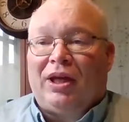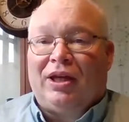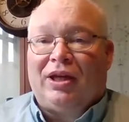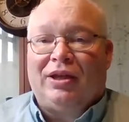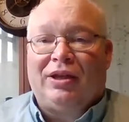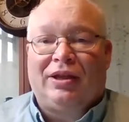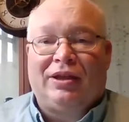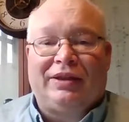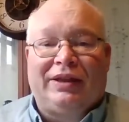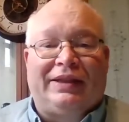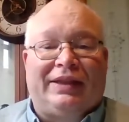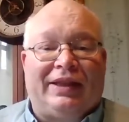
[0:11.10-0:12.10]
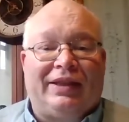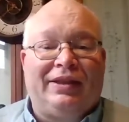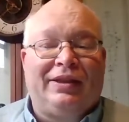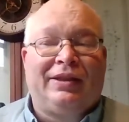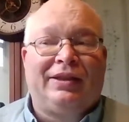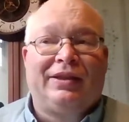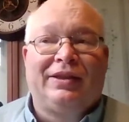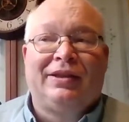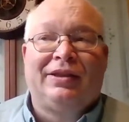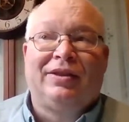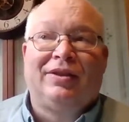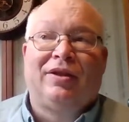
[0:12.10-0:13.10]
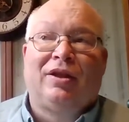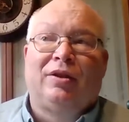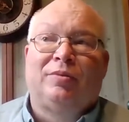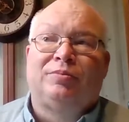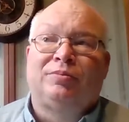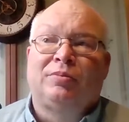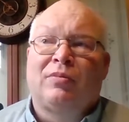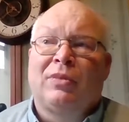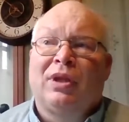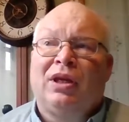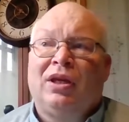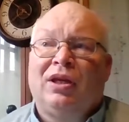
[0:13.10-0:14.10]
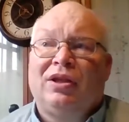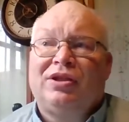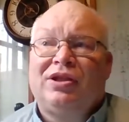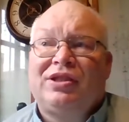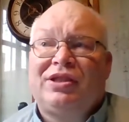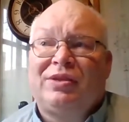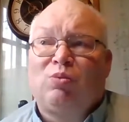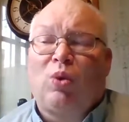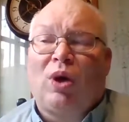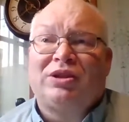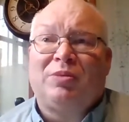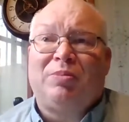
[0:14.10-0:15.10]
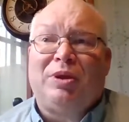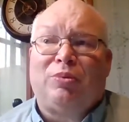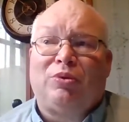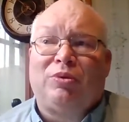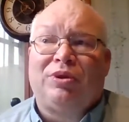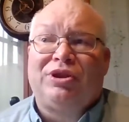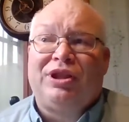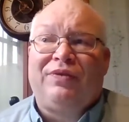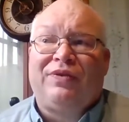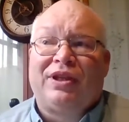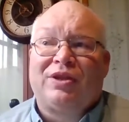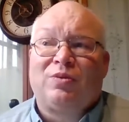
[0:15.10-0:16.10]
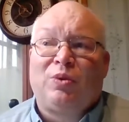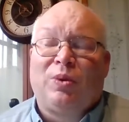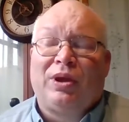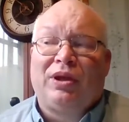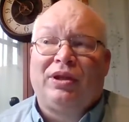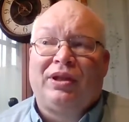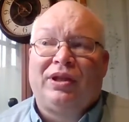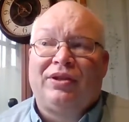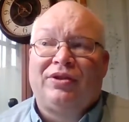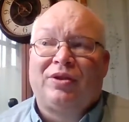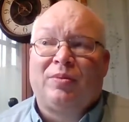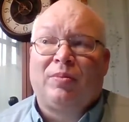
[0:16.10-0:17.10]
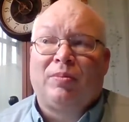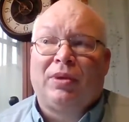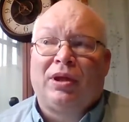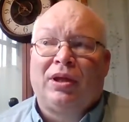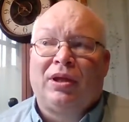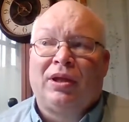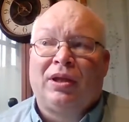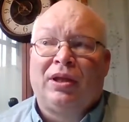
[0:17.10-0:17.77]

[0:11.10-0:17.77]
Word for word: uh, LinkedIn. Um, just watching people achieve things. We went and did some uh,